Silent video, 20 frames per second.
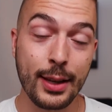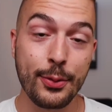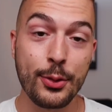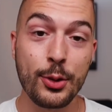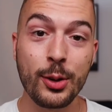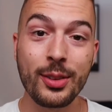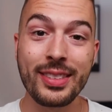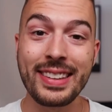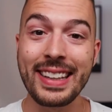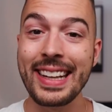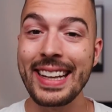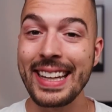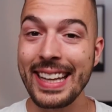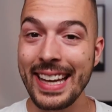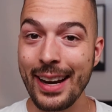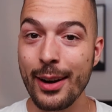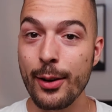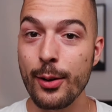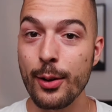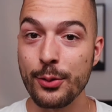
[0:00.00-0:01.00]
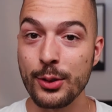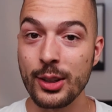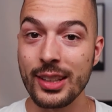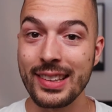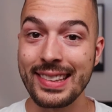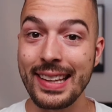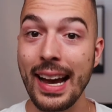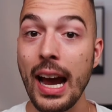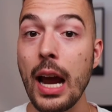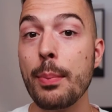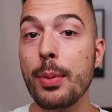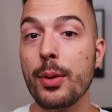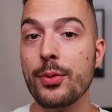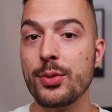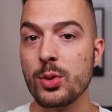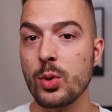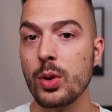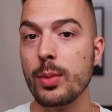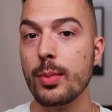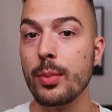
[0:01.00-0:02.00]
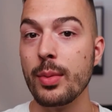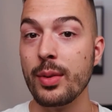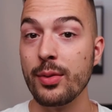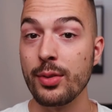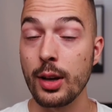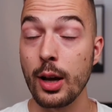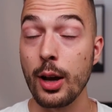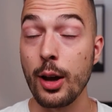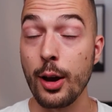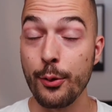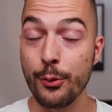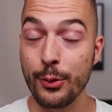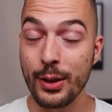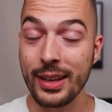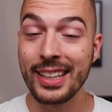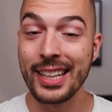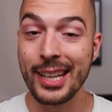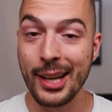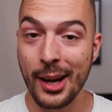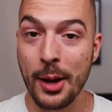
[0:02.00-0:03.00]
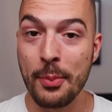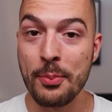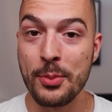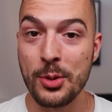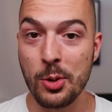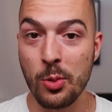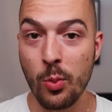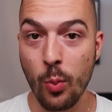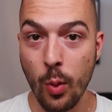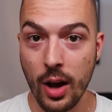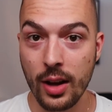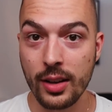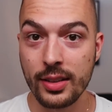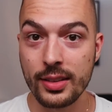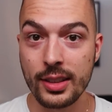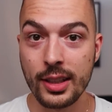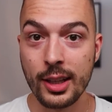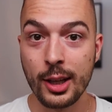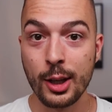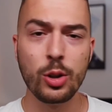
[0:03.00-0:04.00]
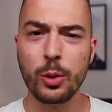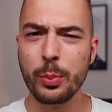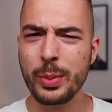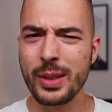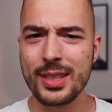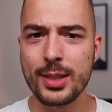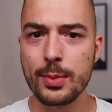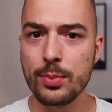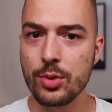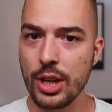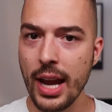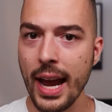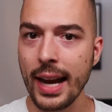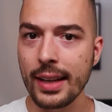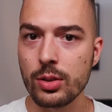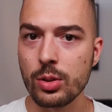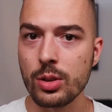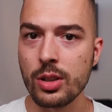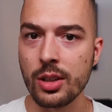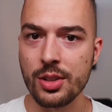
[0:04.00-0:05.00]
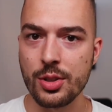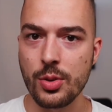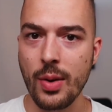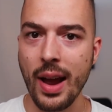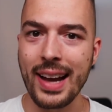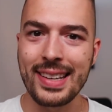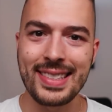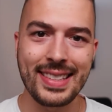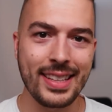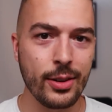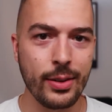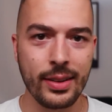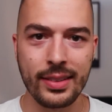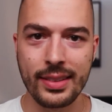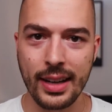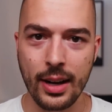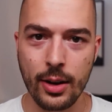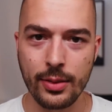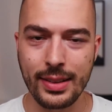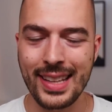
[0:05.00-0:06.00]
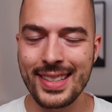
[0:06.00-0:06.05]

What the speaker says: If you don't take care of the type of stream of income you want, you'll be subject to contracts here and there.